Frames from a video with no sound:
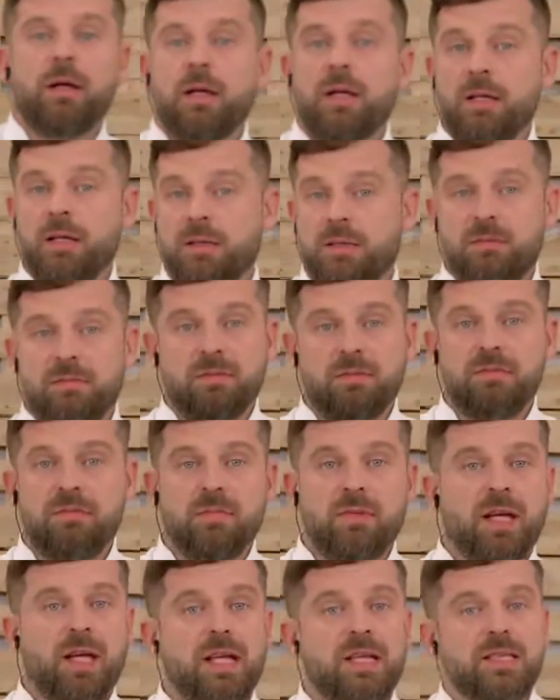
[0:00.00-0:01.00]
It
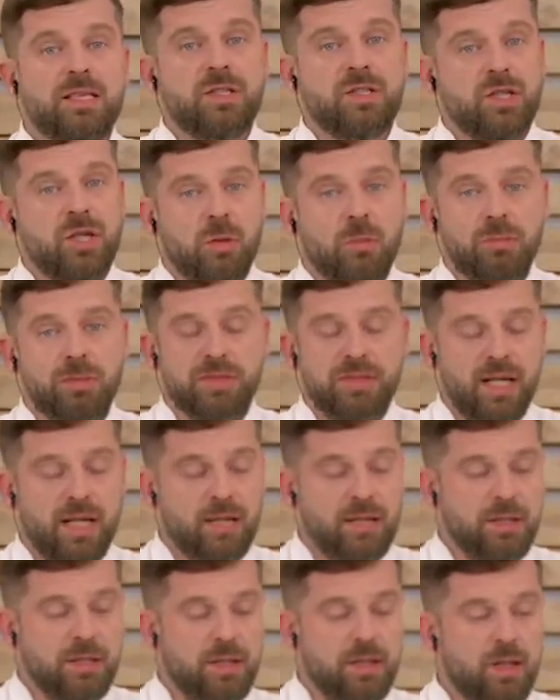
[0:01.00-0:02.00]
gets the job
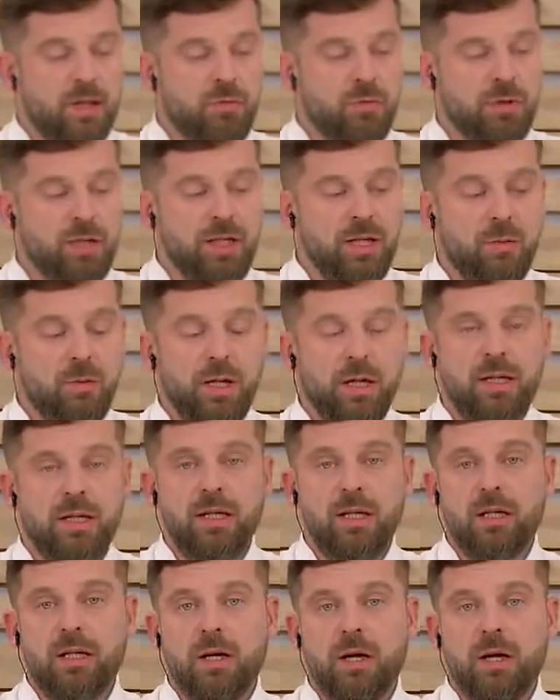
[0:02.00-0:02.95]
done really quickly.